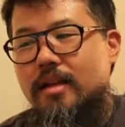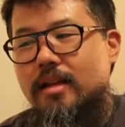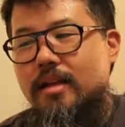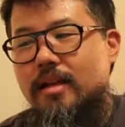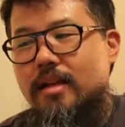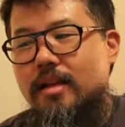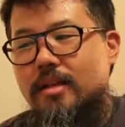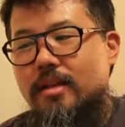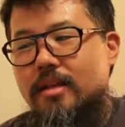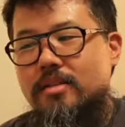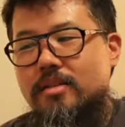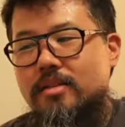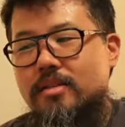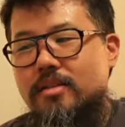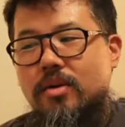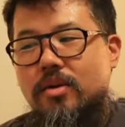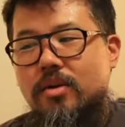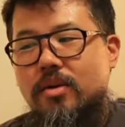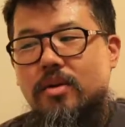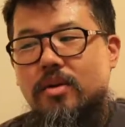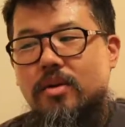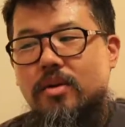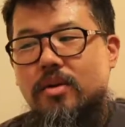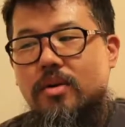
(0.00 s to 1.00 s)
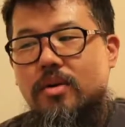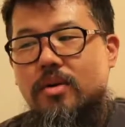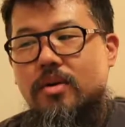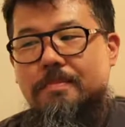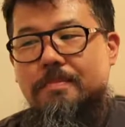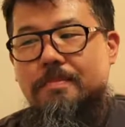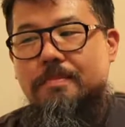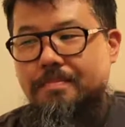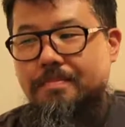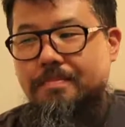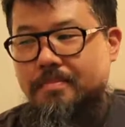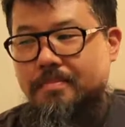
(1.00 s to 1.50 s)
So
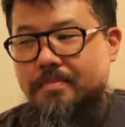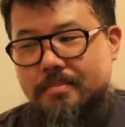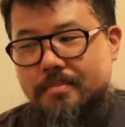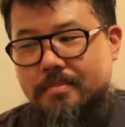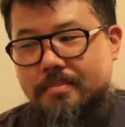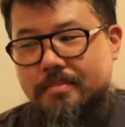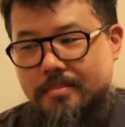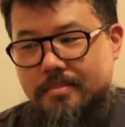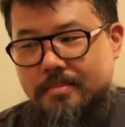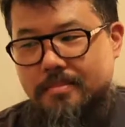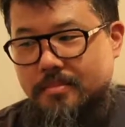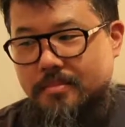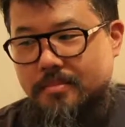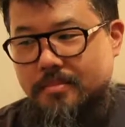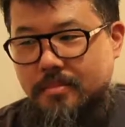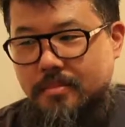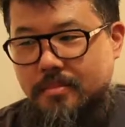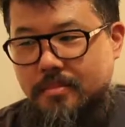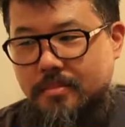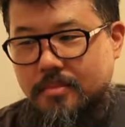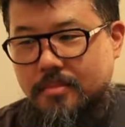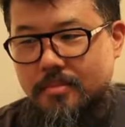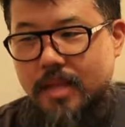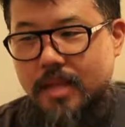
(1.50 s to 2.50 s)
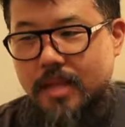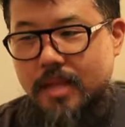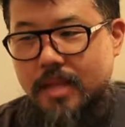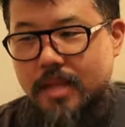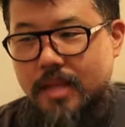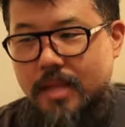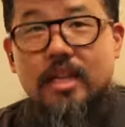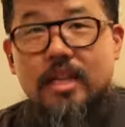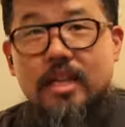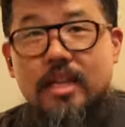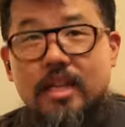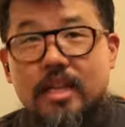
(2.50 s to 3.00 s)
yeah,
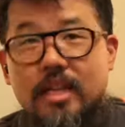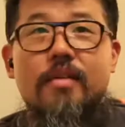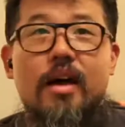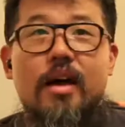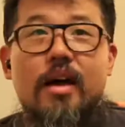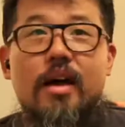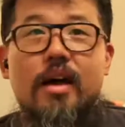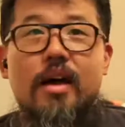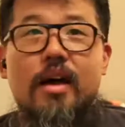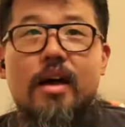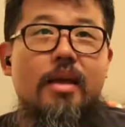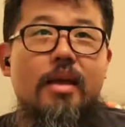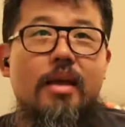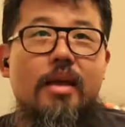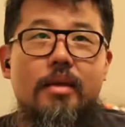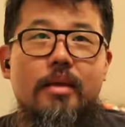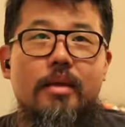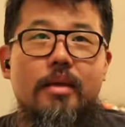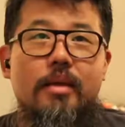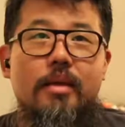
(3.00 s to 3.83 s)
Demi Lovato, maybe